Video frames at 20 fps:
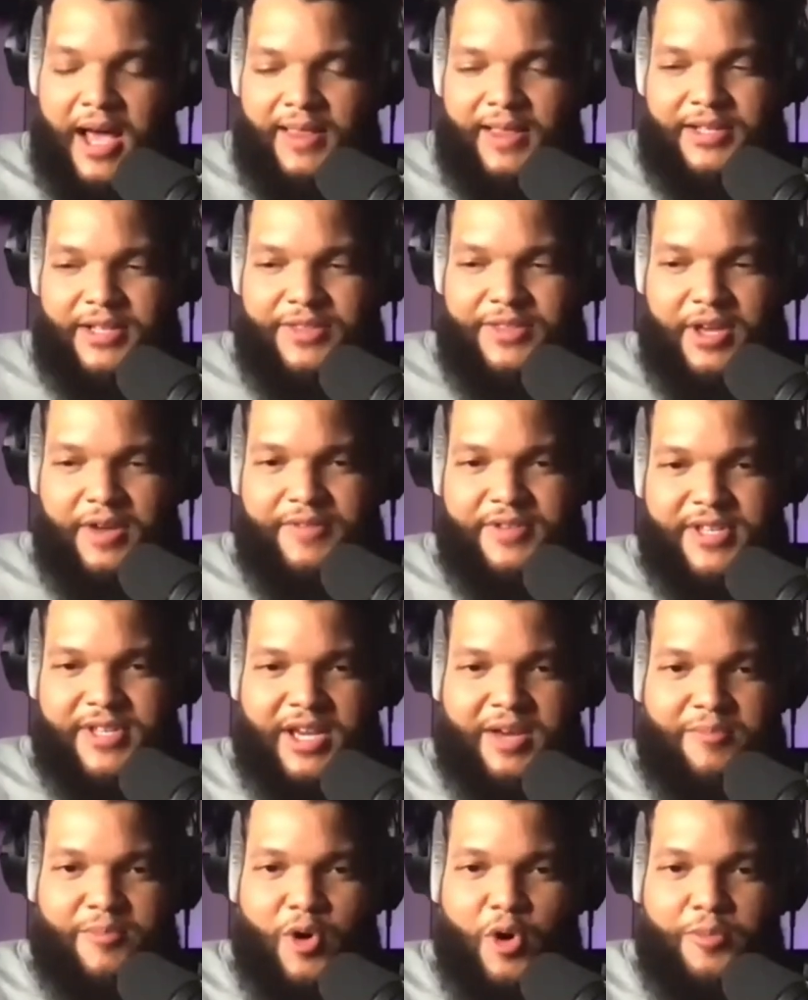I like to think of it as
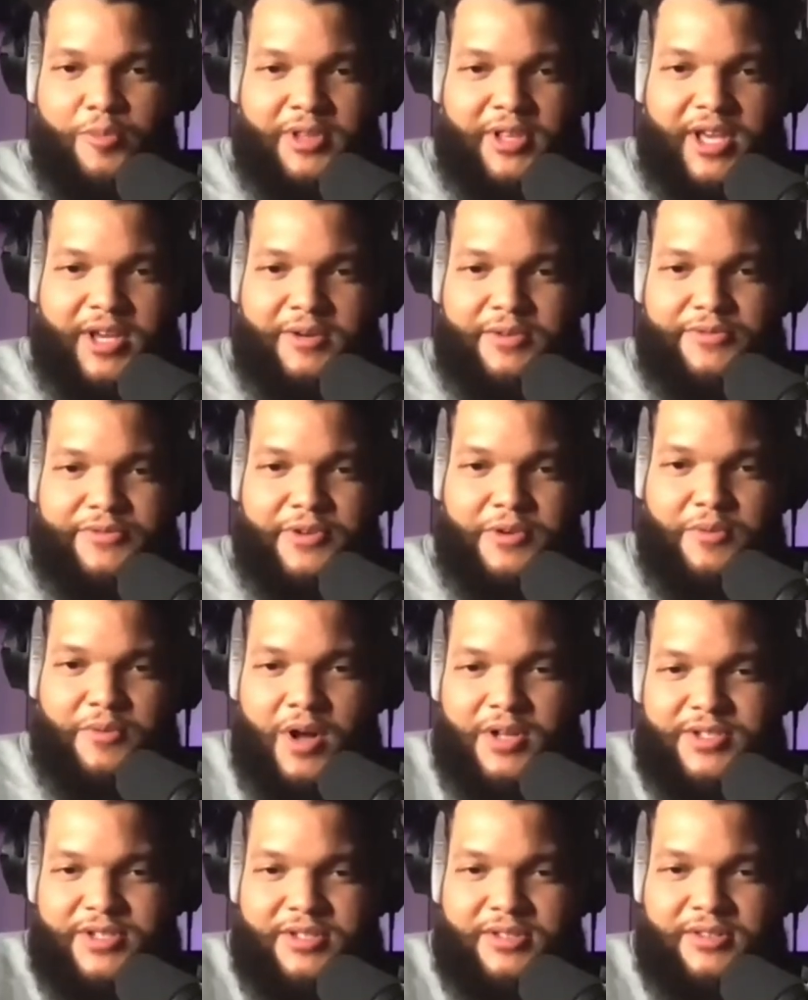like a moment, like if you're
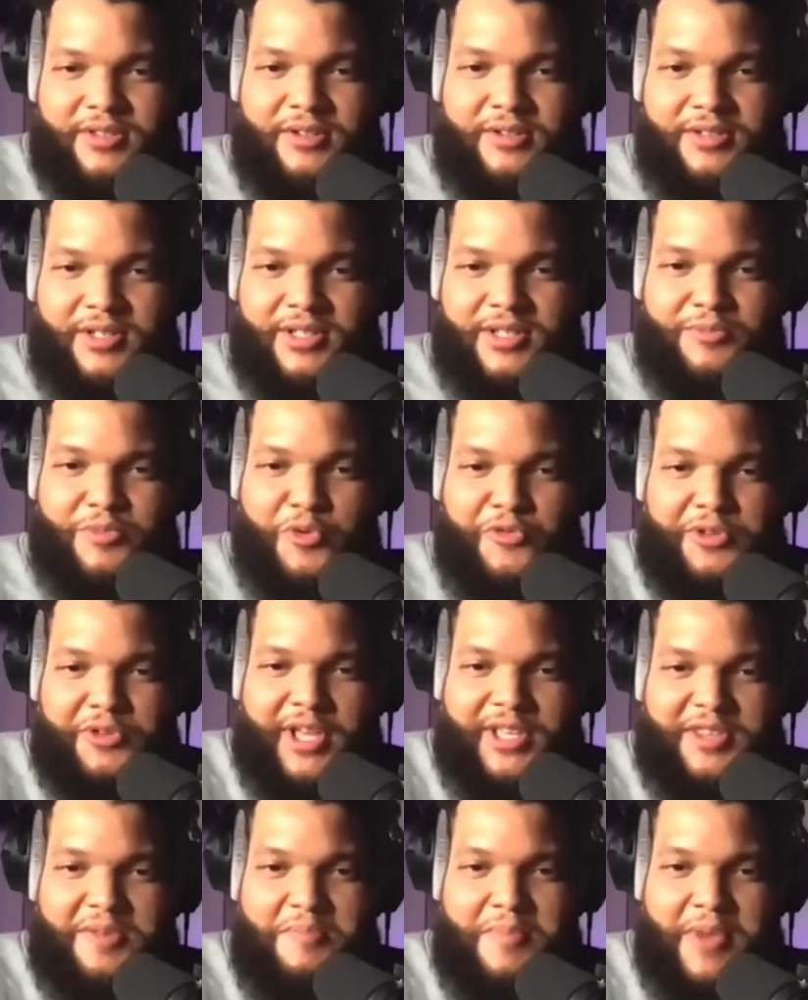watching, like a
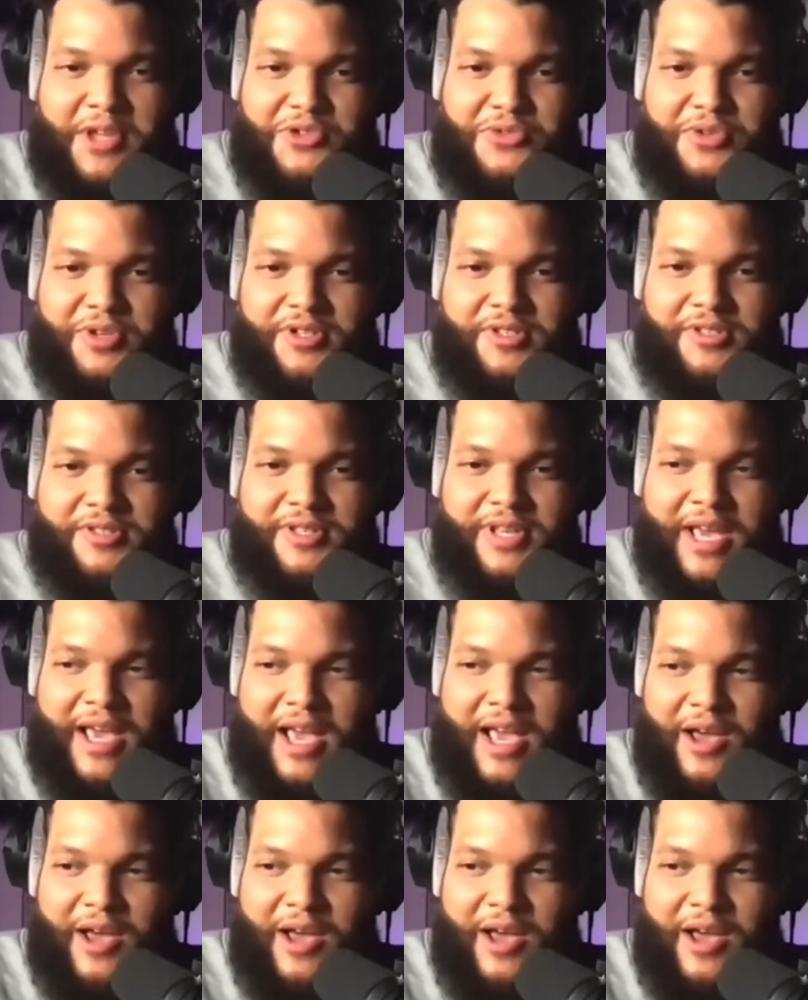movie like The Matrix,